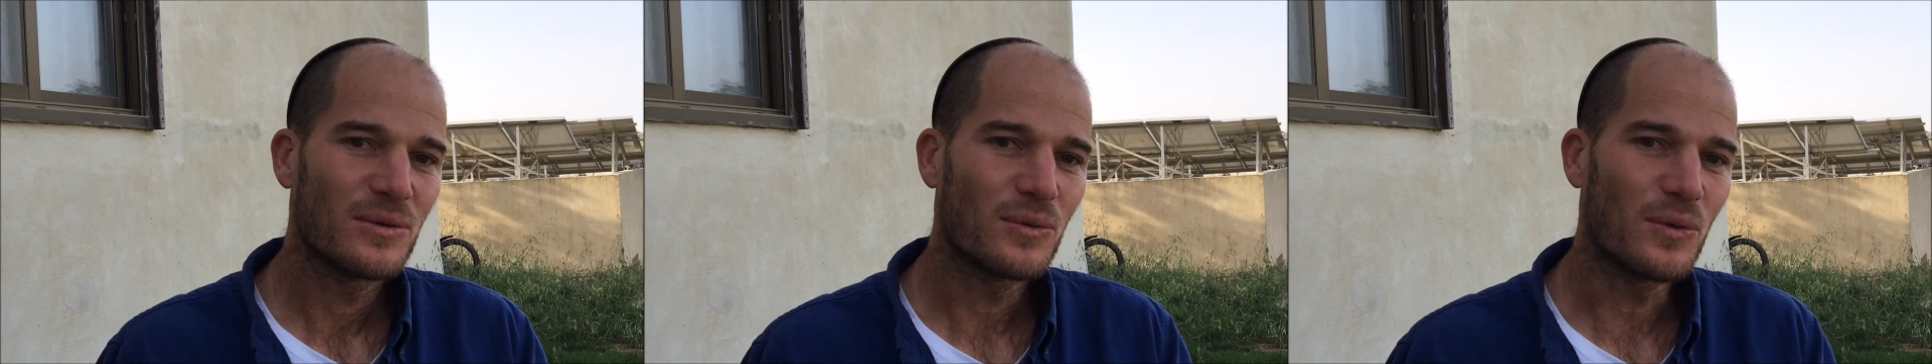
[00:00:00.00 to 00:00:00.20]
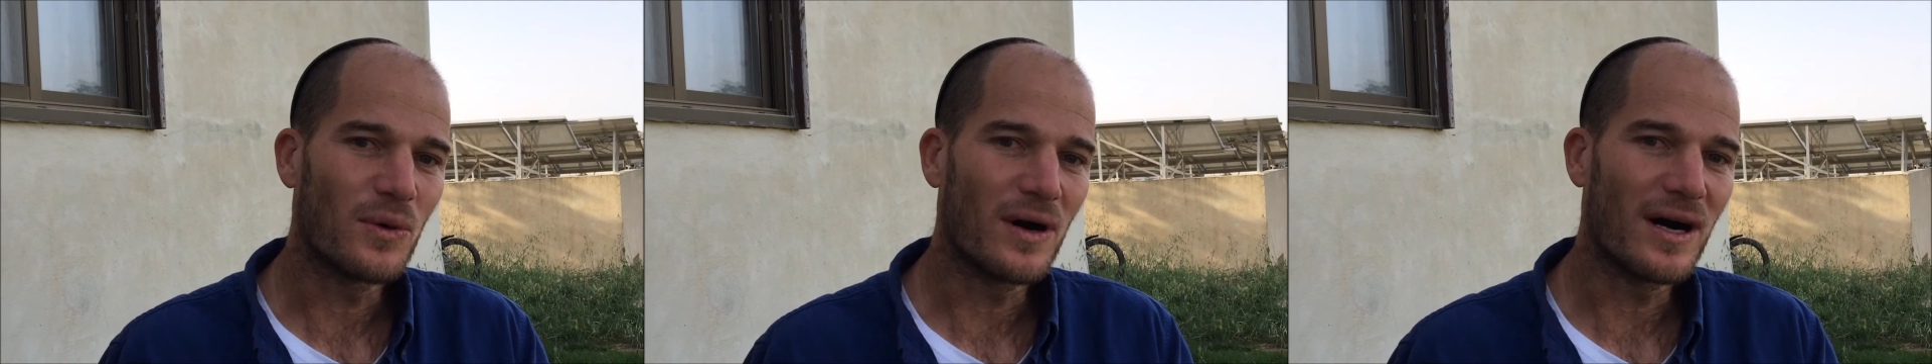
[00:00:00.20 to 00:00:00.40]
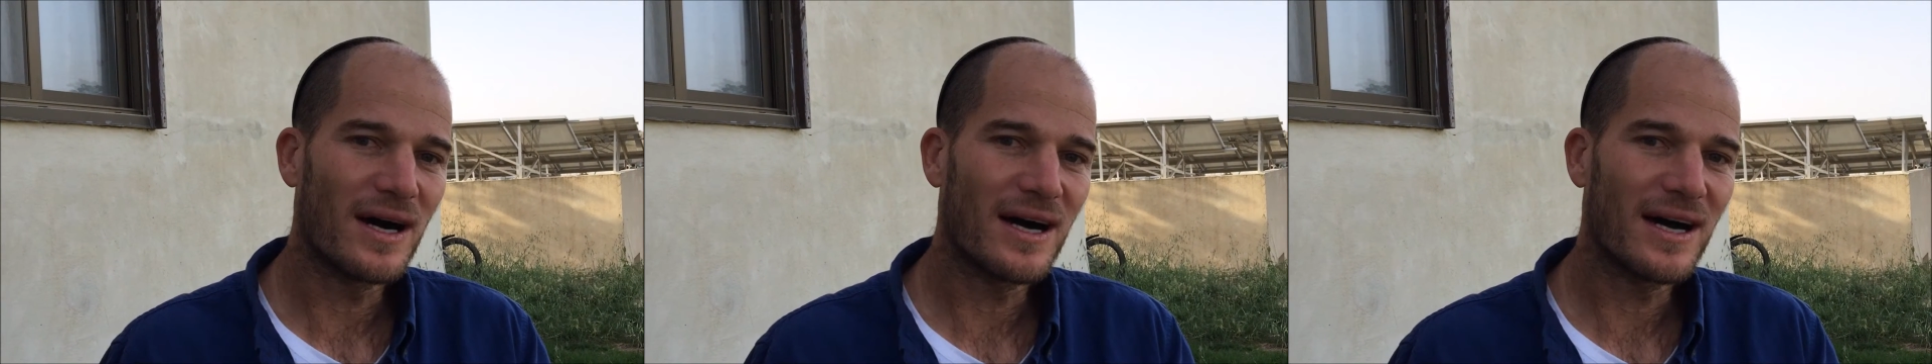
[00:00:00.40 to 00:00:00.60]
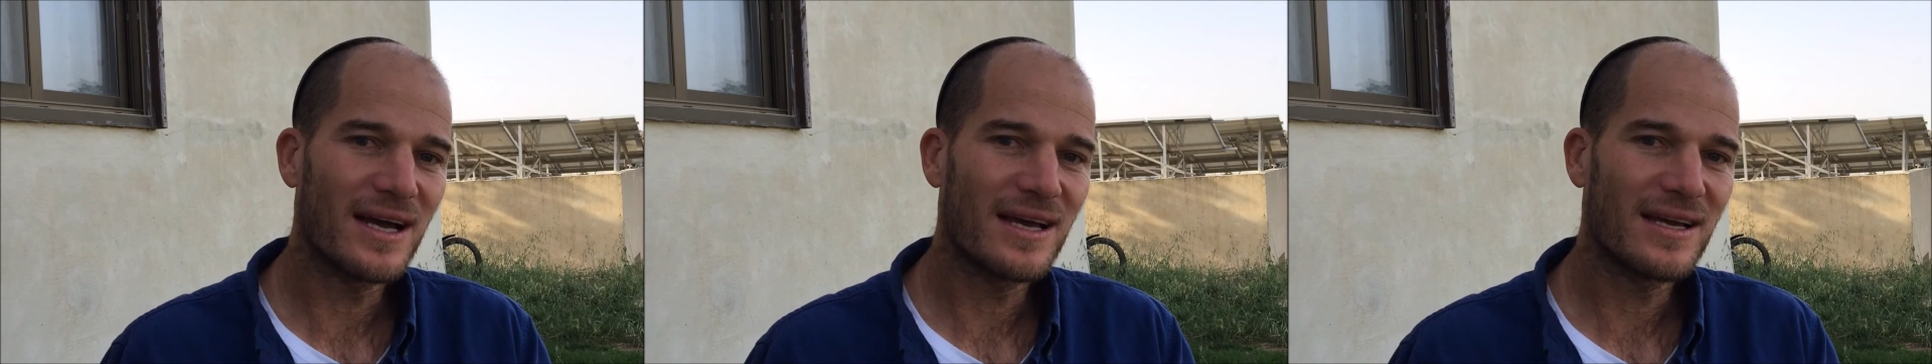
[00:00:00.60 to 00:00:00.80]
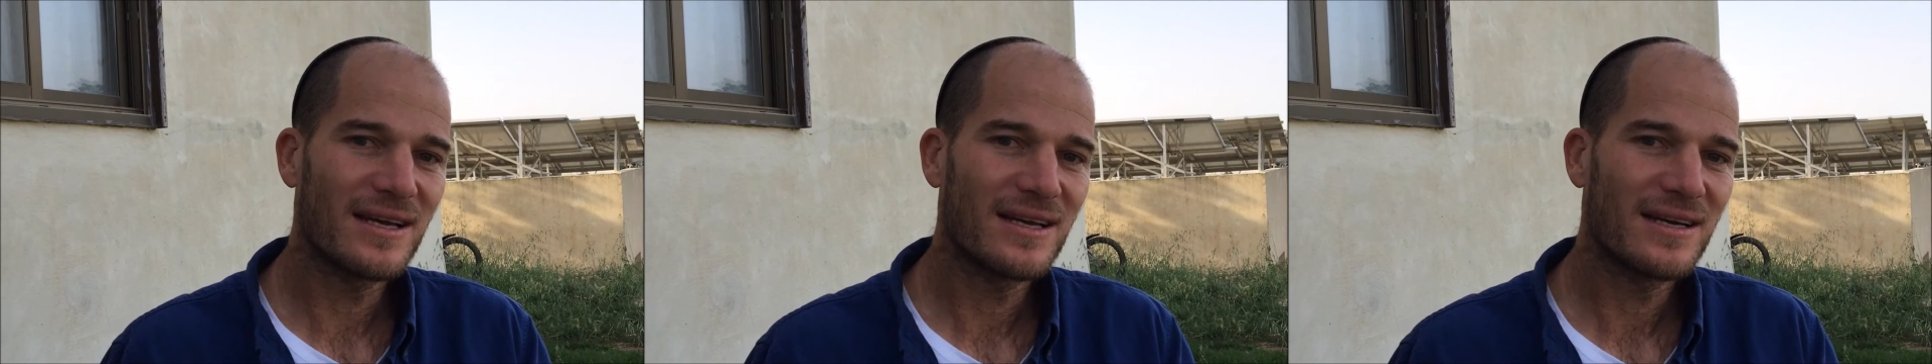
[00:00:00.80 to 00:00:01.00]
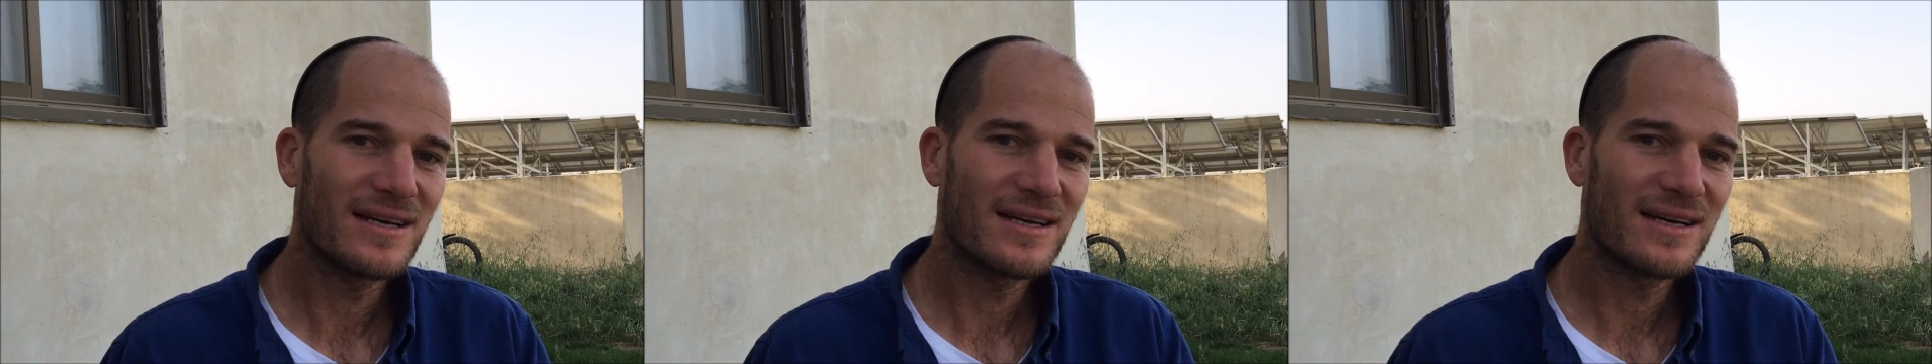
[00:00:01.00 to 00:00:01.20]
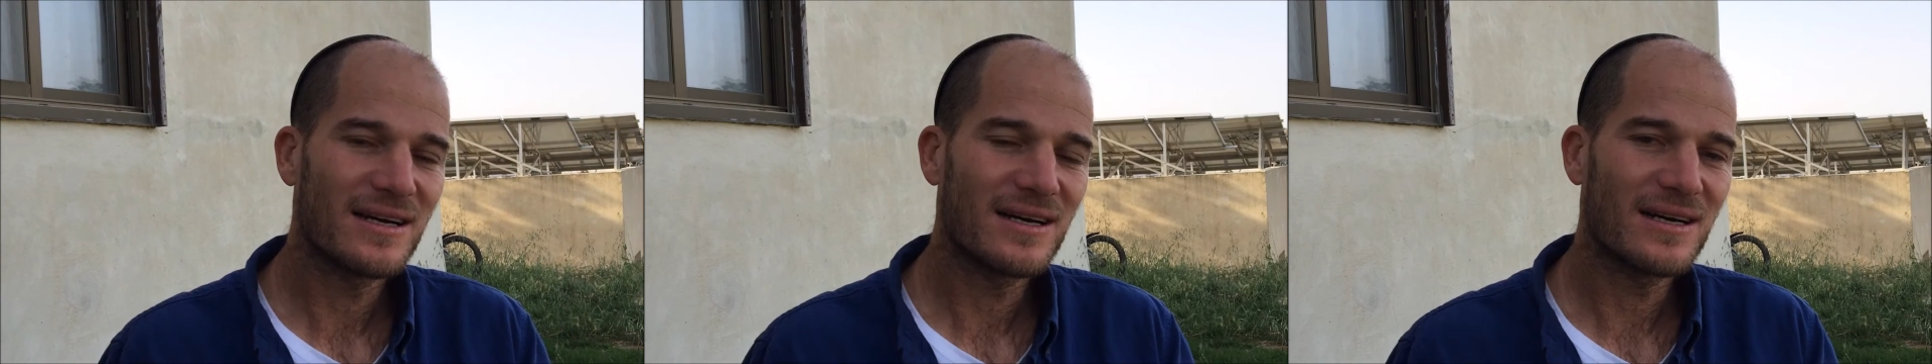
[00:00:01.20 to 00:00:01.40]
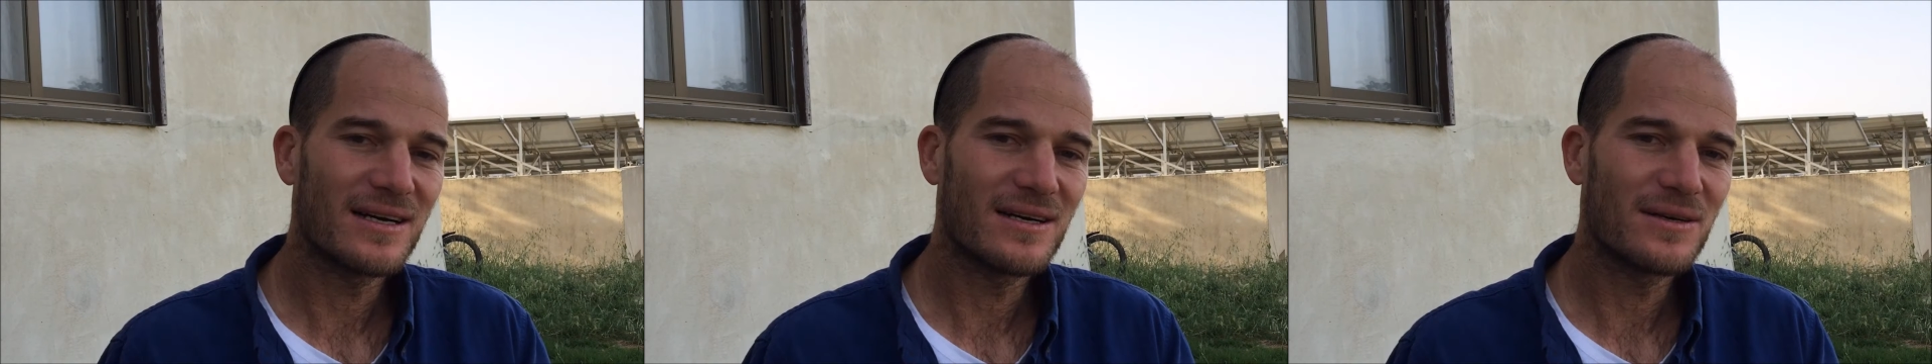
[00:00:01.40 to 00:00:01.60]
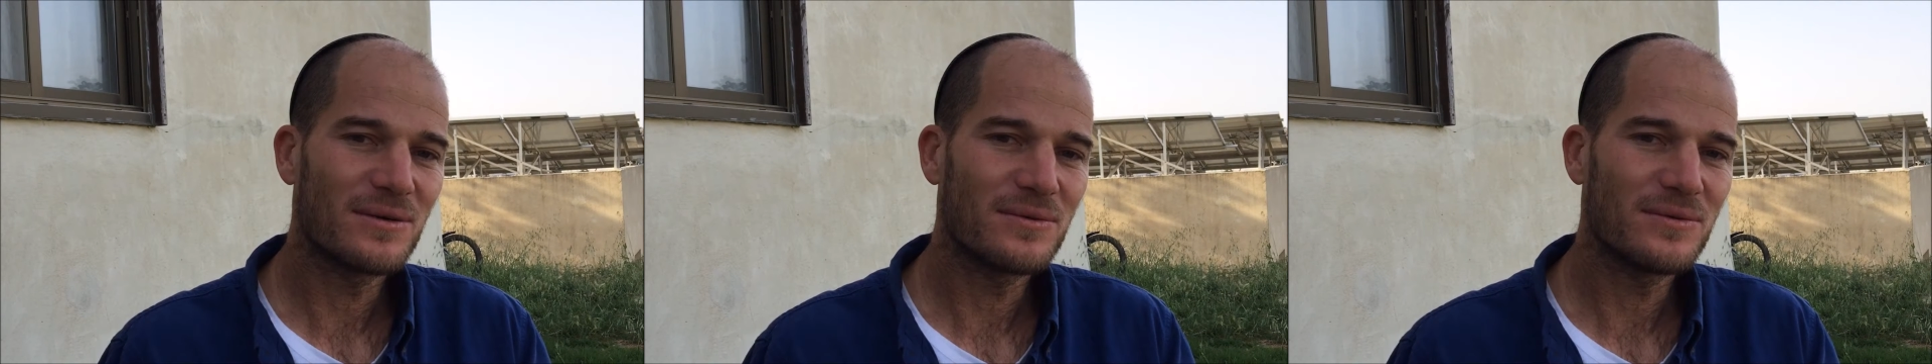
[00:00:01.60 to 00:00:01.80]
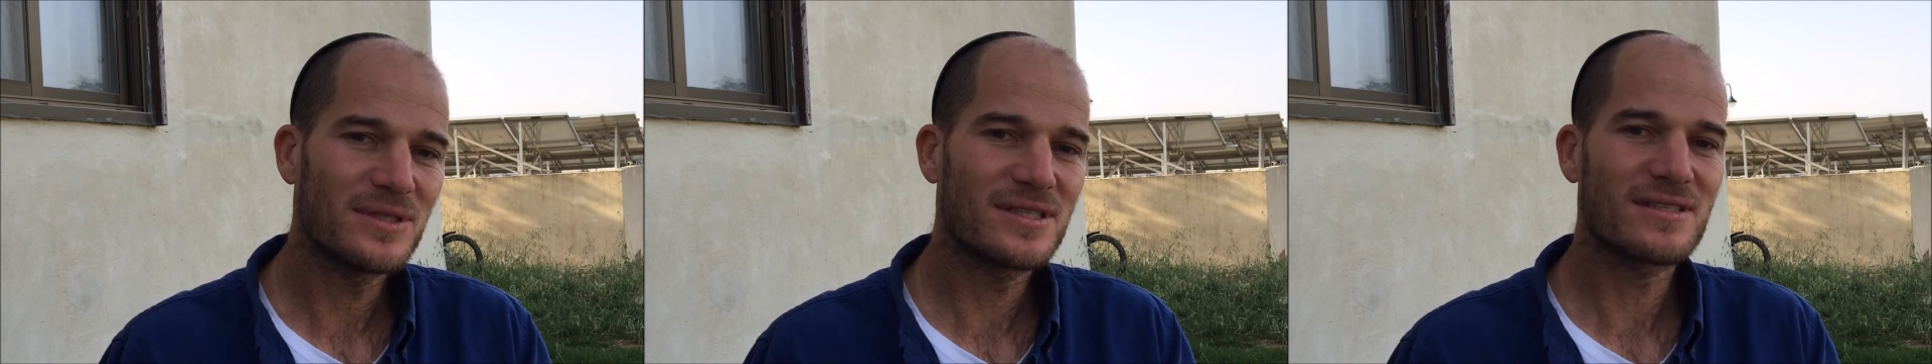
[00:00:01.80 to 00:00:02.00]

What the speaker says: why we